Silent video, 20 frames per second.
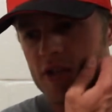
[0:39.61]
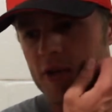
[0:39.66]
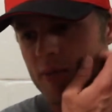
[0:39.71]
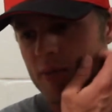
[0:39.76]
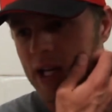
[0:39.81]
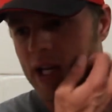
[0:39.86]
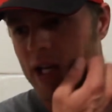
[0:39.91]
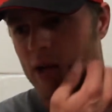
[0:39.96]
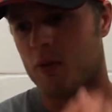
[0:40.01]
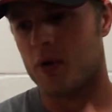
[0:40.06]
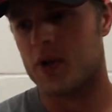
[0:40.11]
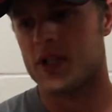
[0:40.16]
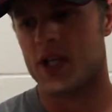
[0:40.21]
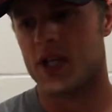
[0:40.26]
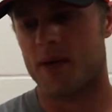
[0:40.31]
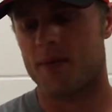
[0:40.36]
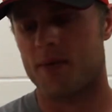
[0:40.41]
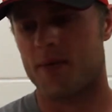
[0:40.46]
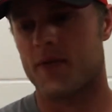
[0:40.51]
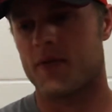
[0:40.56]
depending on what
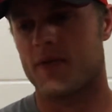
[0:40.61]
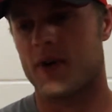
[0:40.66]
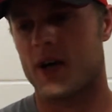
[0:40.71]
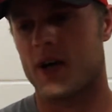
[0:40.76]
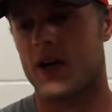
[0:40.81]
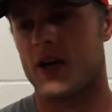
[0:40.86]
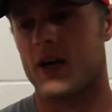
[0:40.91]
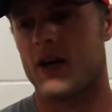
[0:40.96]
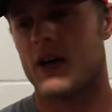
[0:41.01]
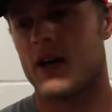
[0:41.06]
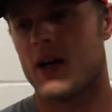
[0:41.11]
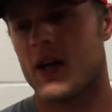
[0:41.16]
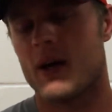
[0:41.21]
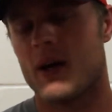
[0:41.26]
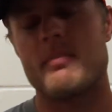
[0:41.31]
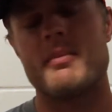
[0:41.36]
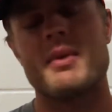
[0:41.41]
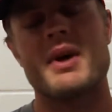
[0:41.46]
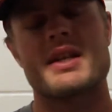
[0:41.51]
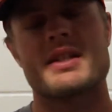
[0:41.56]
type of
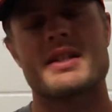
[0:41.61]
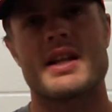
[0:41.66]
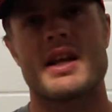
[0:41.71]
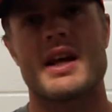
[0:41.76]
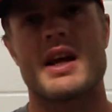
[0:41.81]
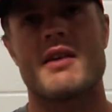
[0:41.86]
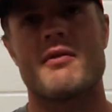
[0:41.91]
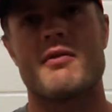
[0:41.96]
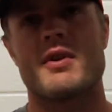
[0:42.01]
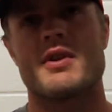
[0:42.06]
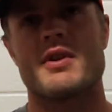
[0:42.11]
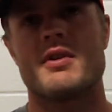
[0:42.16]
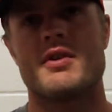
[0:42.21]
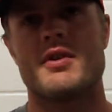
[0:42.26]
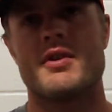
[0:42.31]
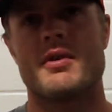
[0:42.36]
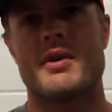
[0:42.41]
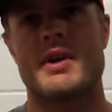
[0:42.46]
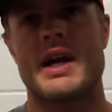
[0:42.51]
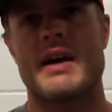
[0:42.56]
mix they have, what they're
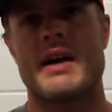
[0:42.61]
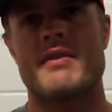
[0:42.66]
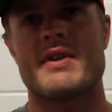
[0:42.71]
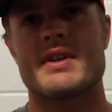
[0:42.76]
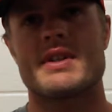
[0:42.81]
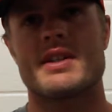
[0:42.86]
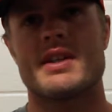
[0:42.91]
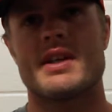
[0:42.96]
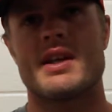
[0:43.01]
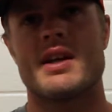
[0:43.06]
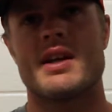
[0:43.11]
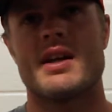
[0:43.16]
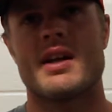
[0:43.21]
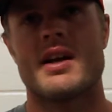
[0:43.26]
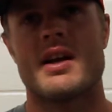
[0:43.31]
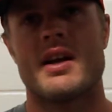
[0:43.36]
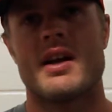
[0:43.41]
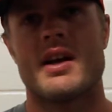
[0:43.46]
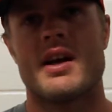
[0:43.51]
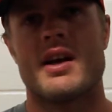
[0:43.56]
doing. Obviously,
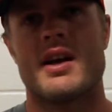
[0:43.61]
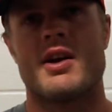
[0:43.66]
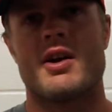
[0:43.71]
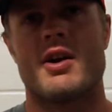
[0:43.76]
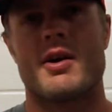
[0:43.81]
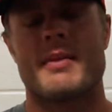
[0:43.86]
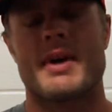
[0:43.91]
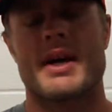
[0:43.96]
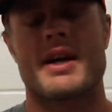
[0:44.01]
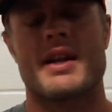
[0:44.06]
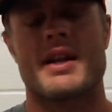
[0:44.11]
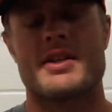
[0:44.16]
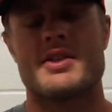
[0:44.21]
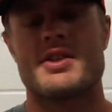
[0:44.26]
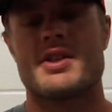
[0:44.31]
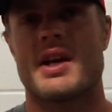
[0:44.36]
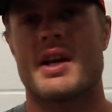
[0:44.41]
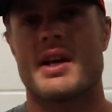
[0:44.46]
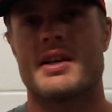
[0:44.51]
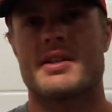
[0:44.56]
I'm not going to
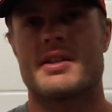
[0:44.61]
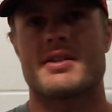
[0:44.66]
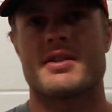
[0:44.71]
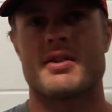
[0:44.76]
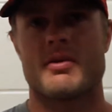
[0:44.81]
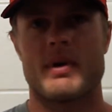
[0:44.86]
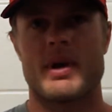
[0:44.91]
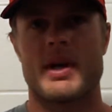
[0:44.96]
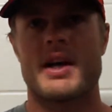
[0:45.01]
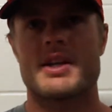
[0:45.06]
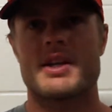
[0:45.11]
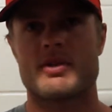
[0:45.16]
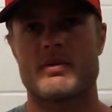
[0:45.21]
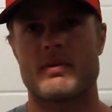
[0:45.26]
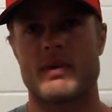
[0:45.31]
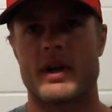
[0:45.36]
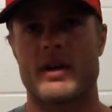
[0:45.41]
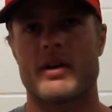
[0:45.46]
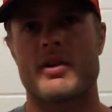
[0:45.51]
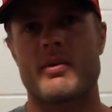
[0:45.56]
change the way I
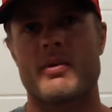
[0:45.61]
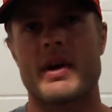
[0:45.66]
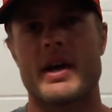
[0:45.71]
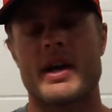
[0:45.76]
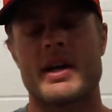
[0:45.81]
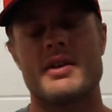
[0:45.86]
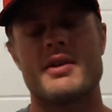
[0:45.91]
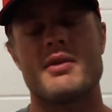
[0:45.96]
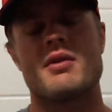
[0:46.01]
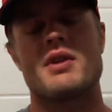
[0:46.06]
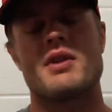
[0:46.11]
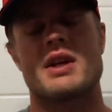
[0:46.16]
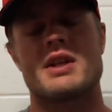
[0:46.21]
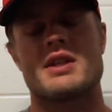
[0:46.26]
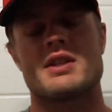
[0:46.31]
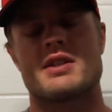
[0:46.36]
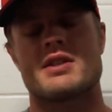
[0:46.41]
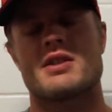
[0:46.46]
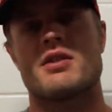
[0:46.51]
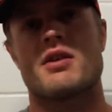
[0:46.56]
swing or the way I do things.
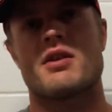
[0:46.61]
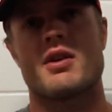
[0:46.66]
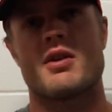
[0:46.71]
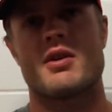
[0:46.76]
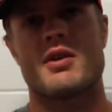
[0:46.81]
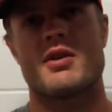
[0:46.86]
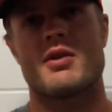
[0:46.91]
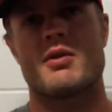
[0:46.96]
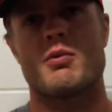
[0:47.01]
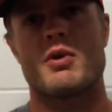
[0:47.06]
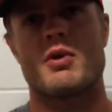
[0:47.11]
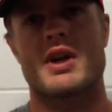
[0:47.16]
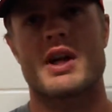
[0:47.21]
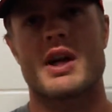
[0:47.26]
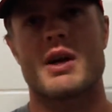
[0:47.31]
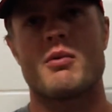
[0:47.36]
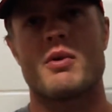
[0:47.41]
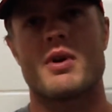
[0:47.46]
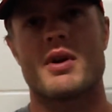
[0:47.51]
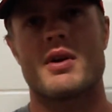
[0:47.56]
I'm still going to work
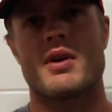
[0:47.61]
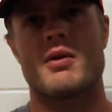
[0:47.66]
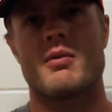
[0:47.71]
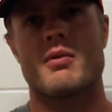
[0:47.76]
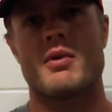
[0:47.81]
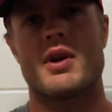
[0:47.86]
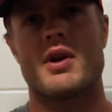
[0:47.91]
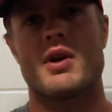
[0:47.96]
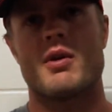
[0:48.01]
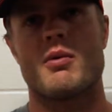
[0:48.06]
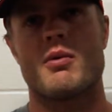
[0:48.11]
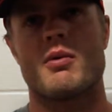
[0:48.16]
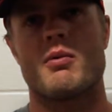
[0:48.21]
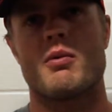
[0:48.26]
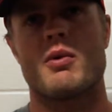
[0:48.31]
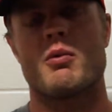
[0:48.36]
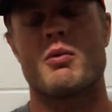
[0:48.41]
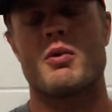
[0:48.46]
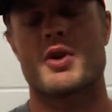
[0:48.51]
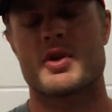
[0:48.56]
on what
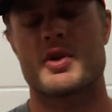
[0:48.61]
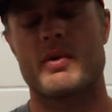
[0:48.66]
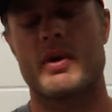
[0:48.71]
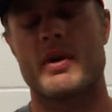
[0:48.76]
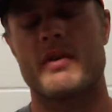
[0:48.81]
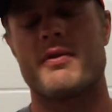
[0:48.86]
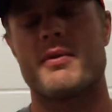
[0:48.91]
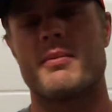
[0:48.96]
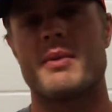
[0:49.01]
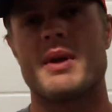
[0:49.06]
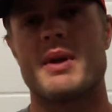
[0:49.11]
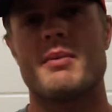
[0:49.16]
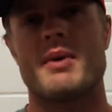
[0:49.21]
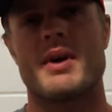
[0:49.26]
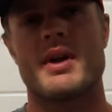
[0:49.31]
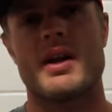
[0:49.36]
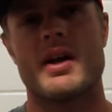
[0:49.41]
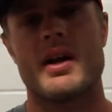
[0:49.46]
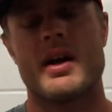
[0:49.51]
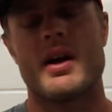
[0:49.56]
works well for me. But
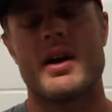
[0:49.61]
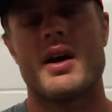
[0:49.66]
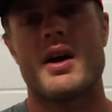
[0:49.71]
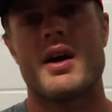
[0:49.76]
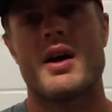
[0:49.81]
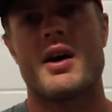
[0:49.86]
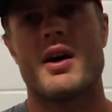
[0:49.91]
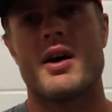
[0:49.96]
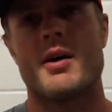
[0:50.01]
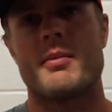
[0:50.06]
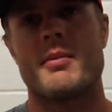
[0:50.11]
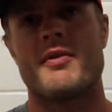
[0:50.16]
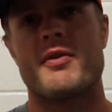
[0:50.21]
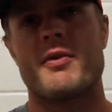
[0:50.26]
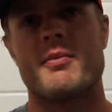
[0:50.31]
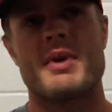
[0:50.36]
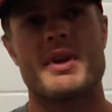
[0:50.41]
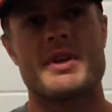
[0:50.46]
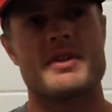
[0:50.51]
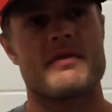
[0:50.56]
if
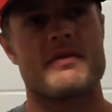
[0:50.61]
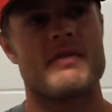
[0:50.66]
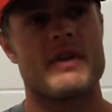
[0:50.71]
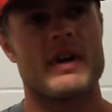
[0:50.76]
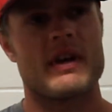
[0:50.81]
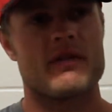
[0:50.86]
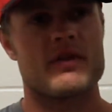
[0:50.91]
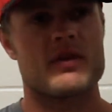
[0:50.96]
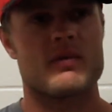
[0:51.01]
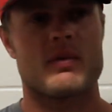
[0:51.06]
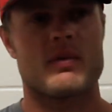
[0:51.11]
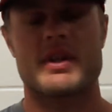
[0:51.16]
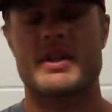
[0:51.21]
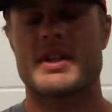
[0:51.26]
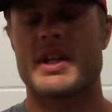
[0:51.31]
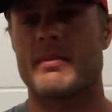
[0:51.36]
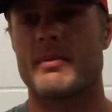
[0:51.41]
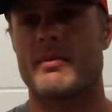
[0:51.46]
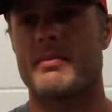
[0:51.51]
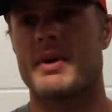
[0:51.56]
a pitcher favors one
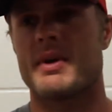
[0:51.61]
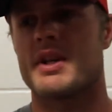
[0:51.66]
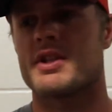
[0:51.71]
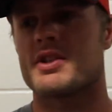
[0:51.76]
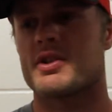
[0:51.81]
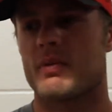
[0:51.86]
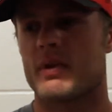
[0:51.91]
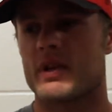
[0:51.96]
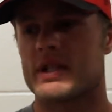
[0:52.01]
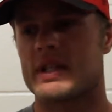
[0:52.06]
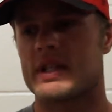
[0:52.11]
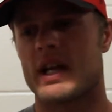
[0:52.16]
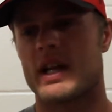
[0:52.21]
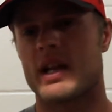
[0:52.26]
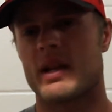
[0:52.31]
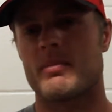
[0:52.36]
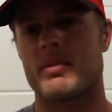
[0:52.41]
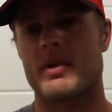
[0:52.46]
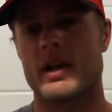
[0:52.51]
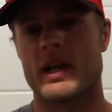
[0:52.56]
type of pitch or one side
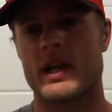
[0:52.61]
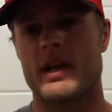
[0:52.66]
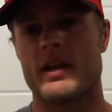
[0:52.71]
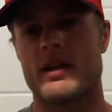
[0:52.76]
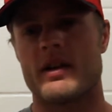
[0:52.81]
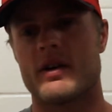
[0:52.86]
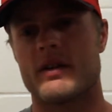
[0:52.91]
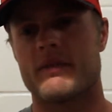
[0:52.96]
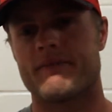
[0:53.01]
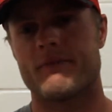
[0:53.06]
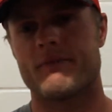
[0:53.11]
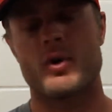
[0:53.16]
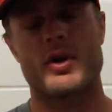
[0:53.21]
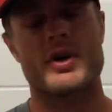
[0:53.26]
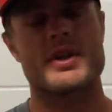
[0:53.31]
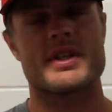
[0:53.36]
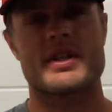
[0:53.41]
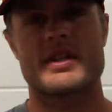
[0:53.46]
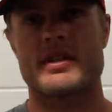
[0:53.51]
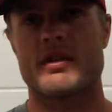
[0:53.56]
of the plate or
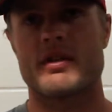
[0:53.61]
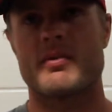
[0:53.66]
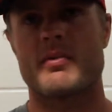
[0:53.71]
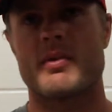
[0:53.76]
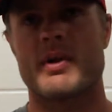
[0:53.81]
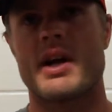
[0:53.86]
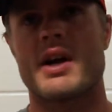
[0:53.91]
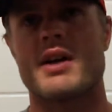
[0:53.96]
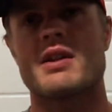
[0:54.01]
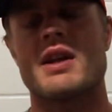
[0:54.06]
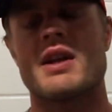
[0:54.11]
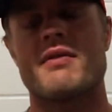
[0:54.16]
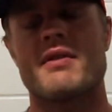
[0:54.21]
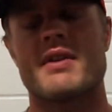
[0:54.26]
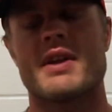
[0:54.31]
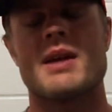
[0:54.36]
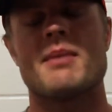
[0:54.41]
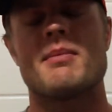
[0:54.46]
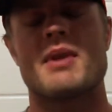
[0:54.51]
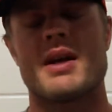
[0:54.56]
works a certain way, I'll
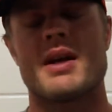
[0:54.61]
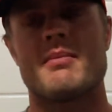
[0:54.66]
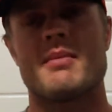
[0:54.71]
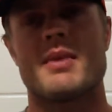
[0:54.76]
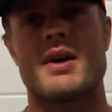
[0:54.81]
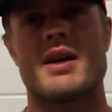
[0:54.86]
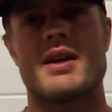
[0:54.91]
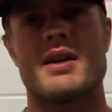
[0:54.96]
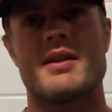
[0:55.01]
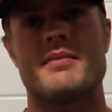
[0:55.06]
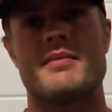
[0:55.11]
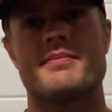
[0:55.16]
definitely keep that in mind.